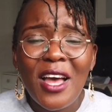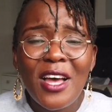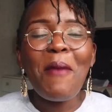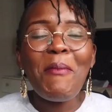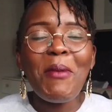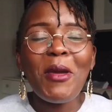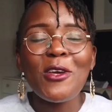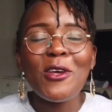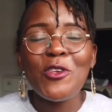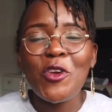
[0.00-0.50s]

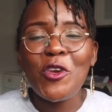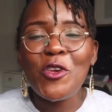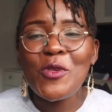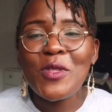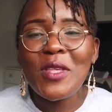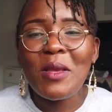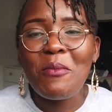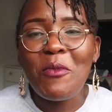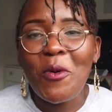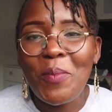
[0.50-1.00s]
And because you're
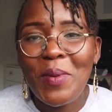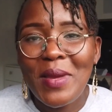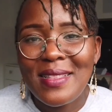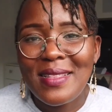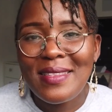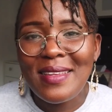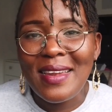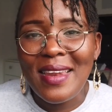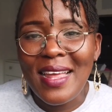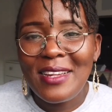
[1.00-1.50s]
using more
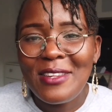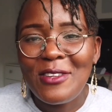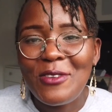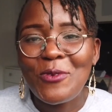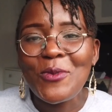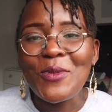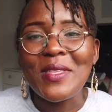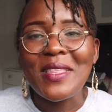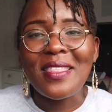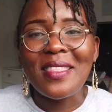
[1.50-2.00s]
beans and
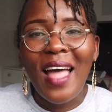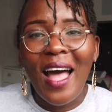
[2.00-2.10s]
lentils,